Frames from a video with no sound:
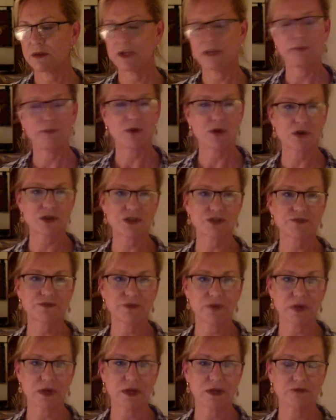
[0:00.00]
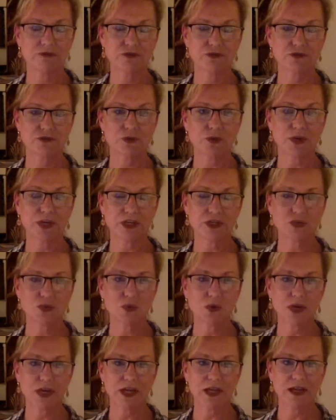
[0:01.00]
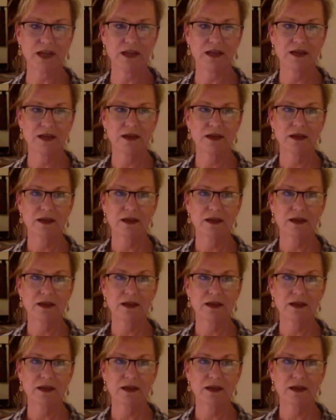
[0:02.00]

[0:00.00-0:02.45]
in March of 2020,